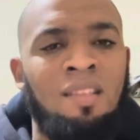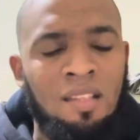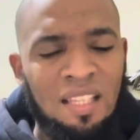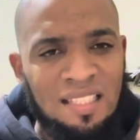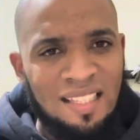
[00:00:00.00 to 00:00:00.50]

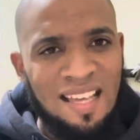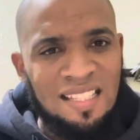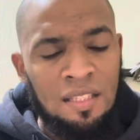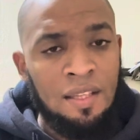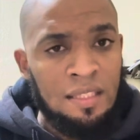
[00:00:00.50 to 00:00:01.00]

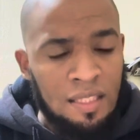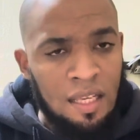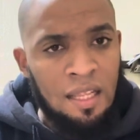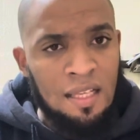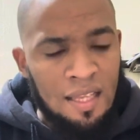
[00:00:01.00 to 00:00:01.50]
Discuss the
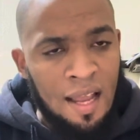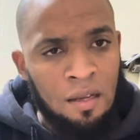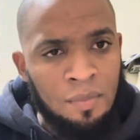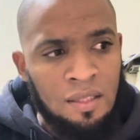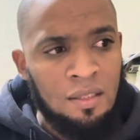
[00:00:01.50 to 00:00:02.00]
serious
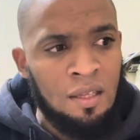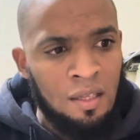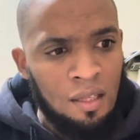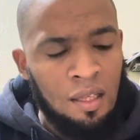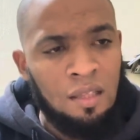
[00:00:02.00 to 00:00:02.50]
element
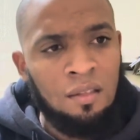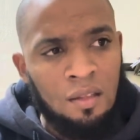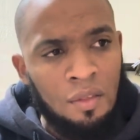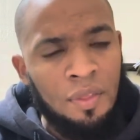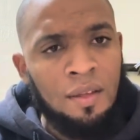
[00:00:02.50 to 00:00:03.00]
in
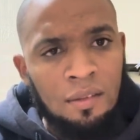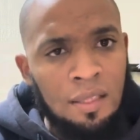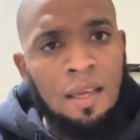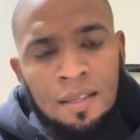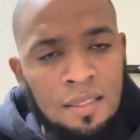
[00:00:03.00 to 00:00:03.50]
the
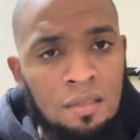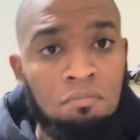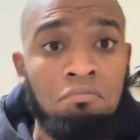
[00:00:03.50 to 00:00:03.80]
text.